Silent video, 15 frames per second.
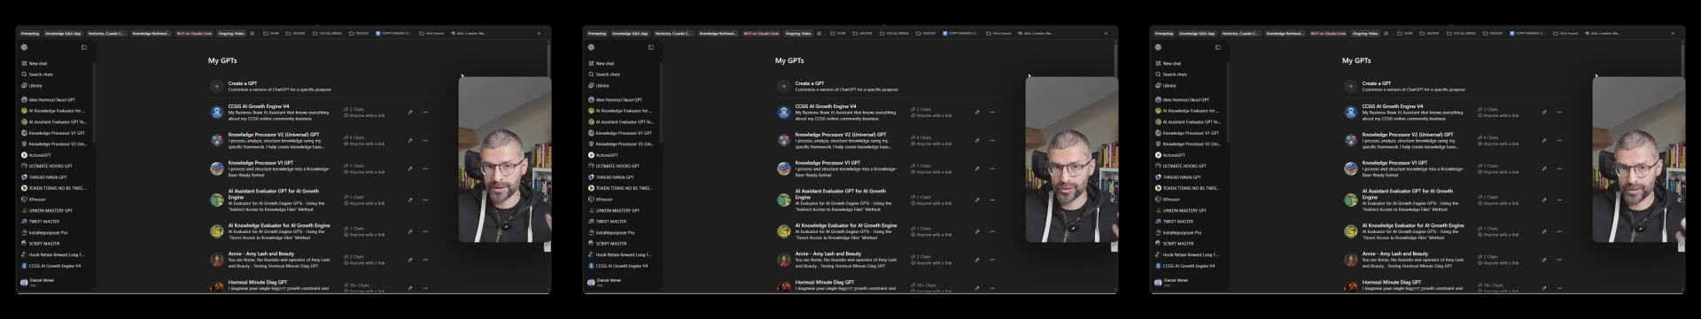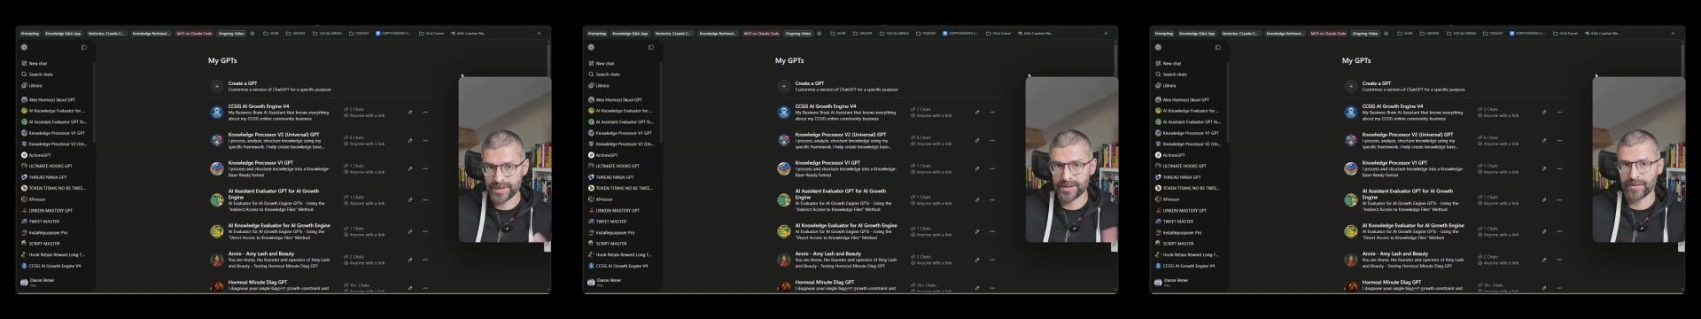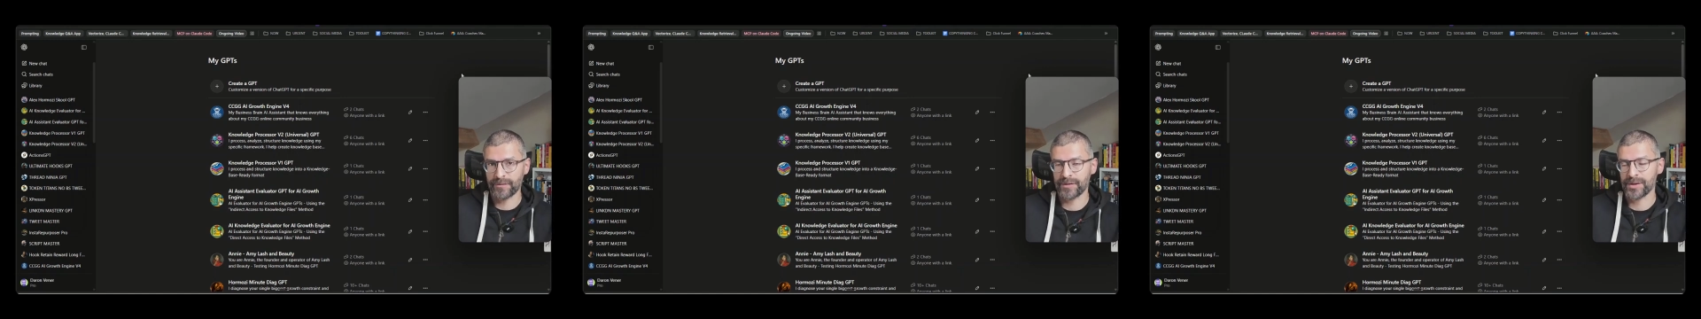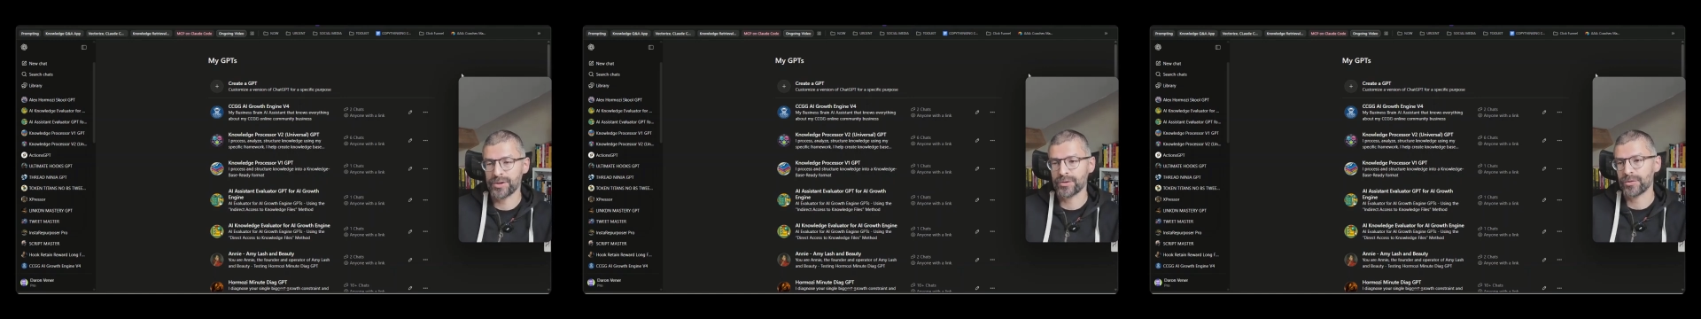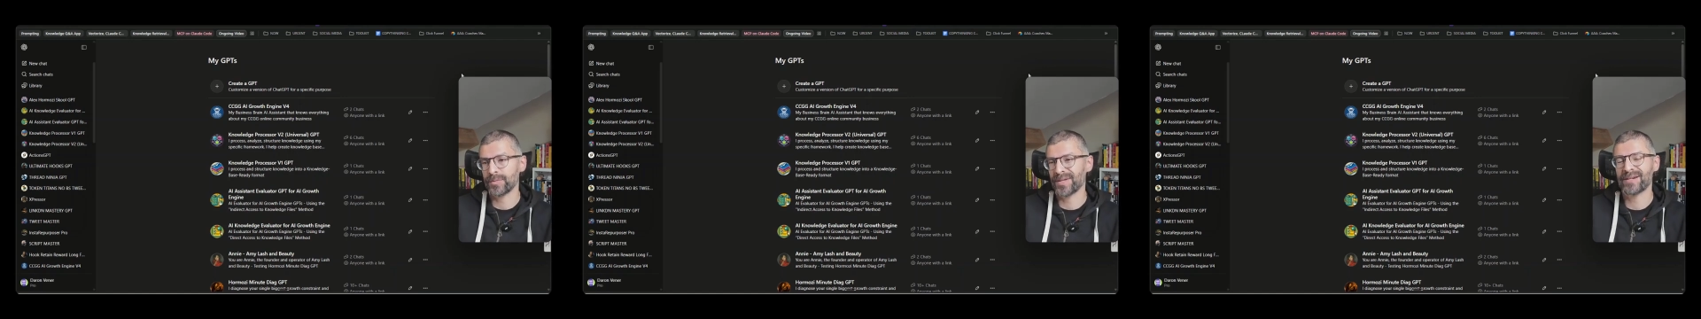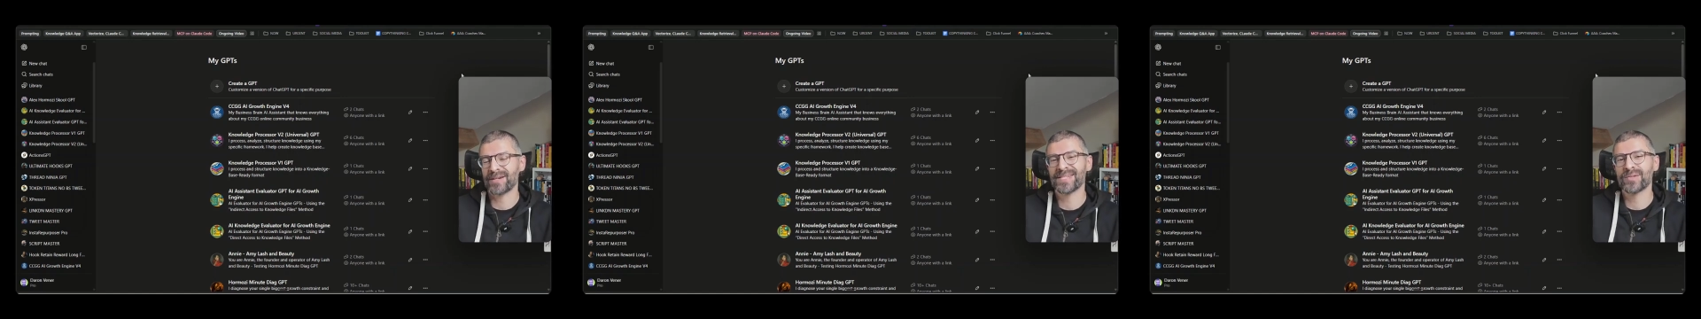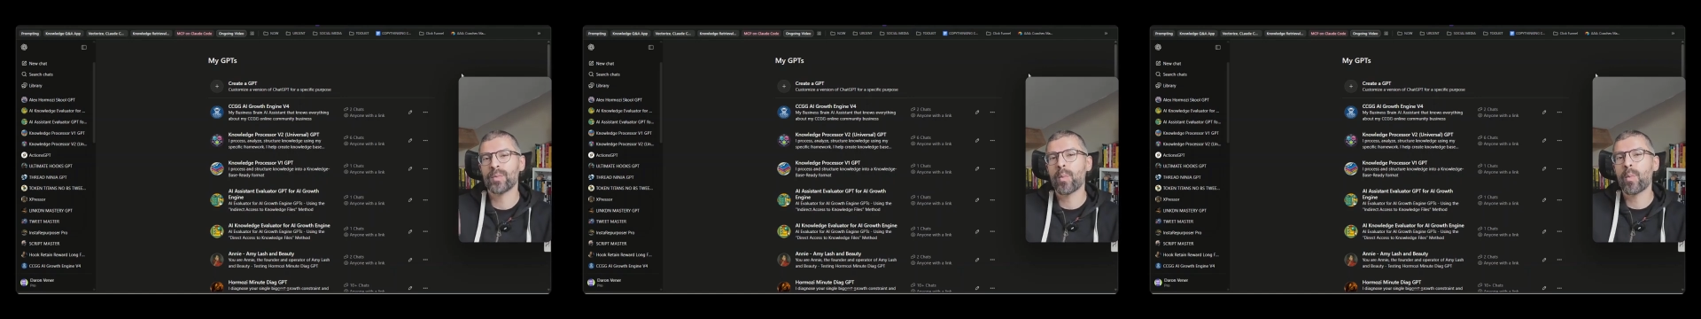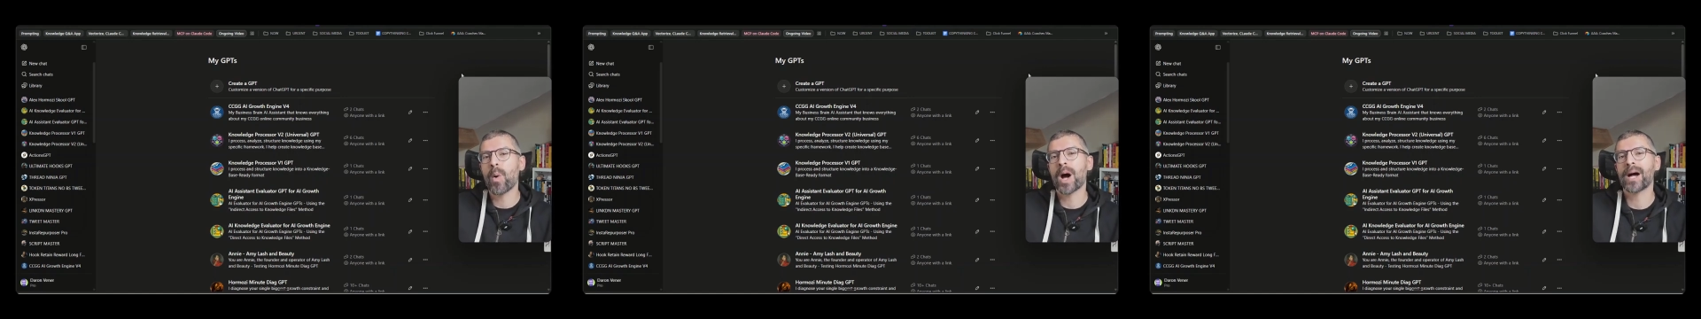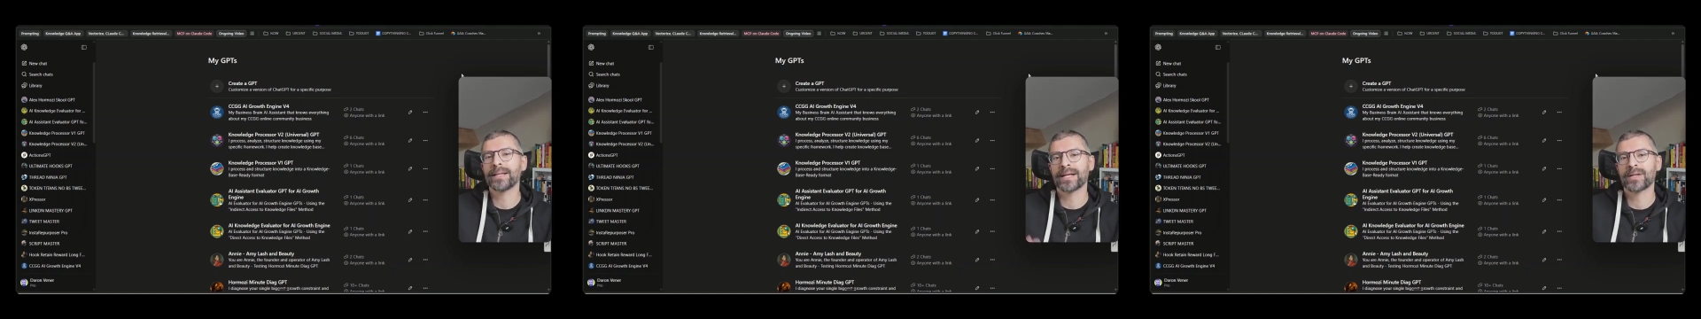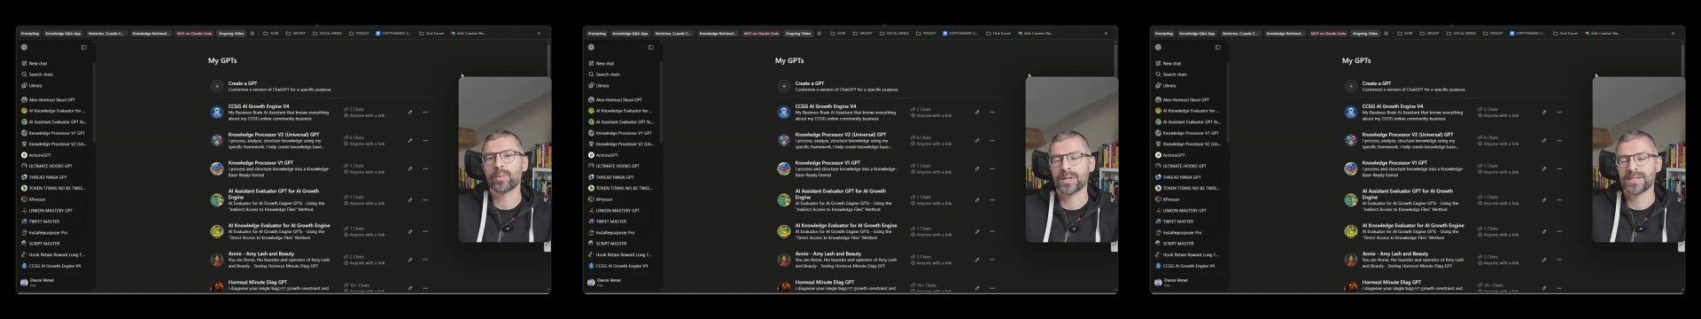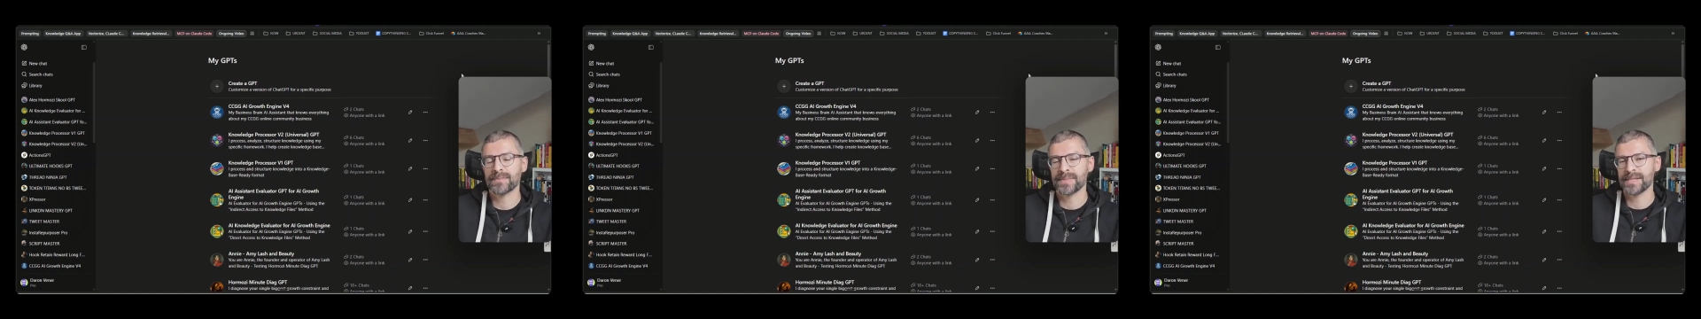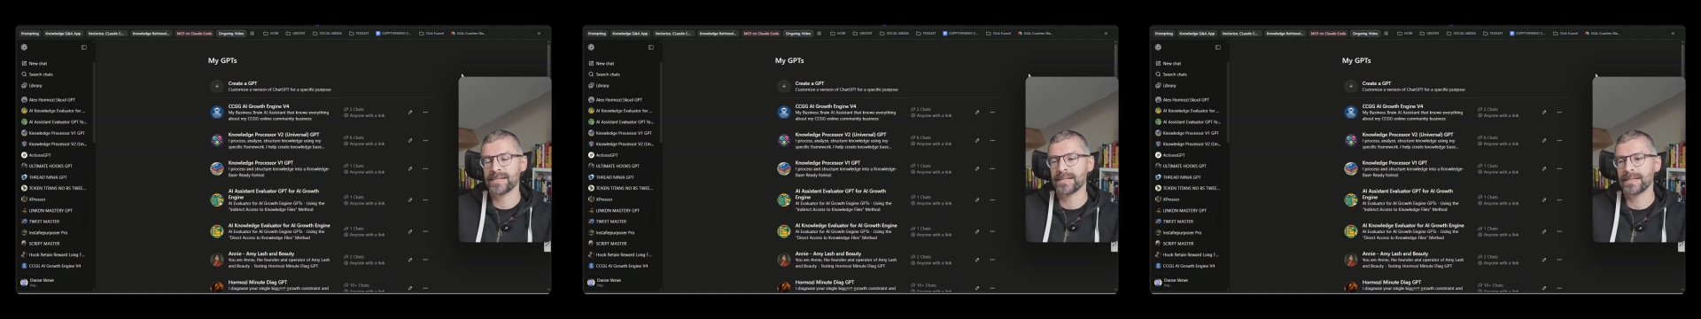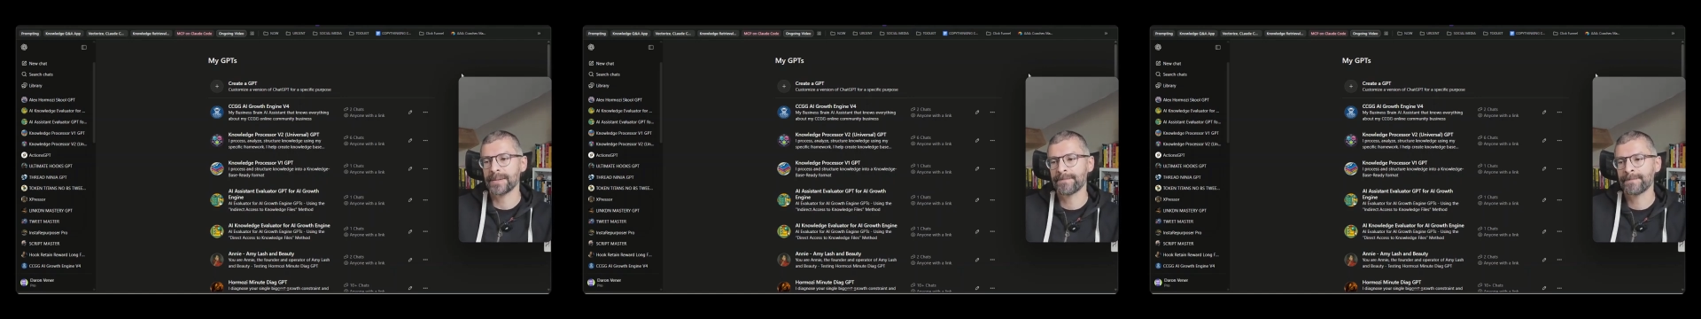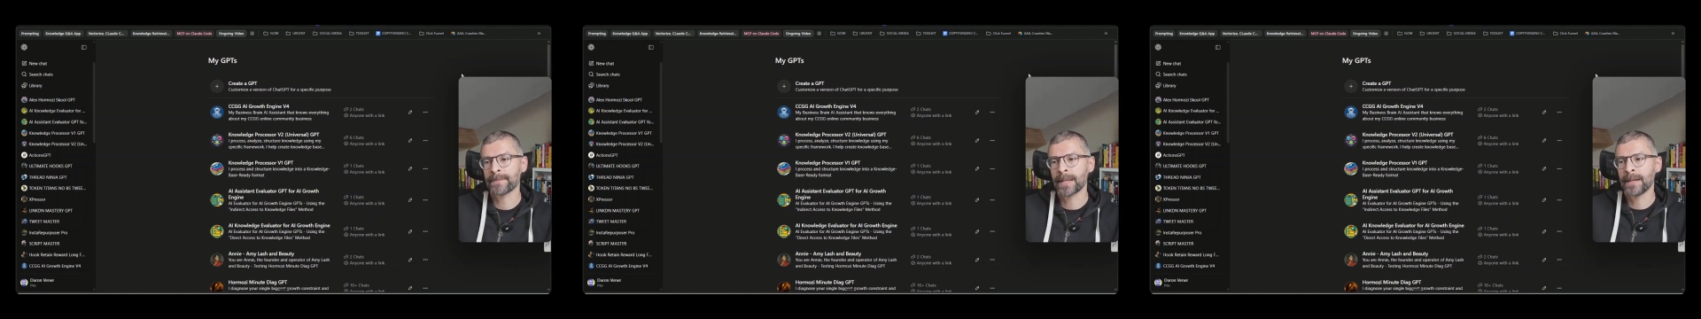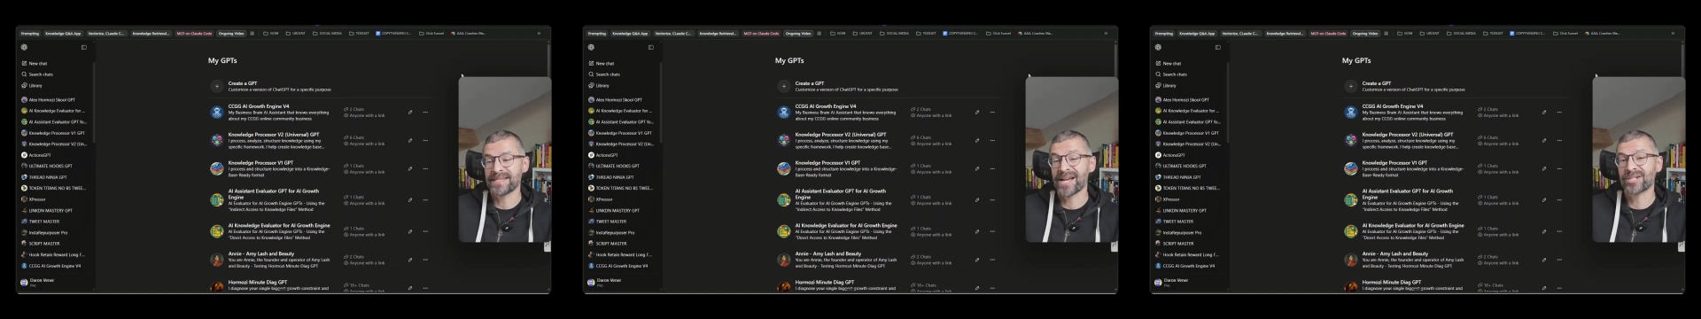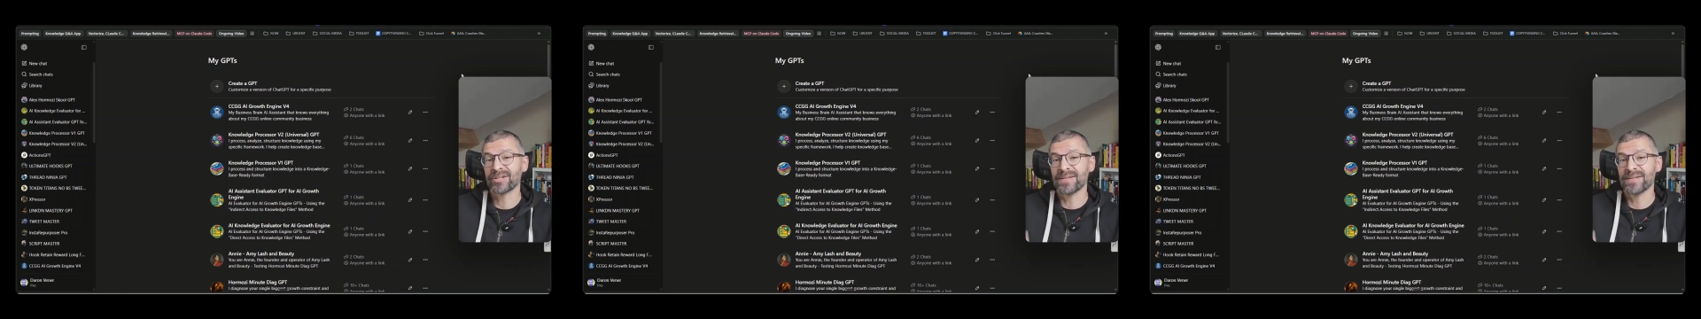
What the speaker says: of interesting features. But there is one that was missing. It's